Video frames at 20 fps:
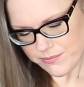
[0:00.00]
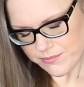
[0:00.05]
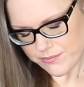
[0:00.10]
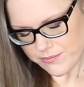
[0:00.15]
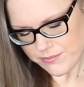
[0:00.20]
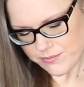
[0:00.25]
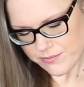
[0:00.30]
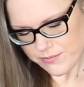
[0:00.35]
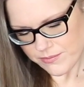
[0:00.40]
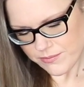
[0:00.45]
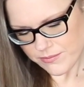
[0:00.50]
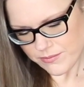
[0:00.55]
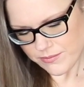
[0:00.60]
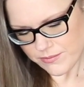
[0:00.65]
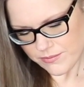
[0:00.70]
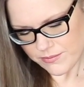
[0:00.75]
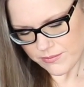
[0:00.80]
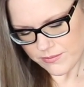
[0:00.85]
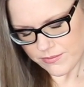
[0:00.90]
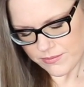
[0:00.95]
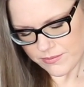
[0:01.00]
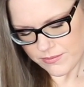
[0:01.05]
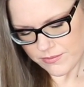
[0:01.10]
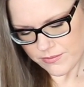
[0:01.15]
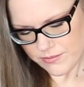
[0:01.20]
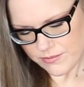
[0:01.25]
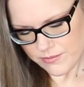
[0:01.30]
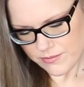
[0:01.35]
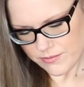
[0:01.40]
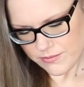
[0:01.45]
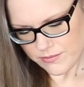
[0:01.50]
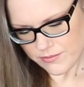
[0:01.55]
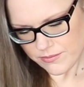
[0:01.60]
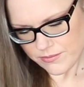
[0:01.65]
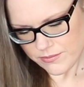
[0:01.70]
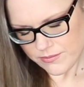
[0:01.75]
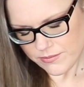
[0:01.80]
No one is speaking in this clip.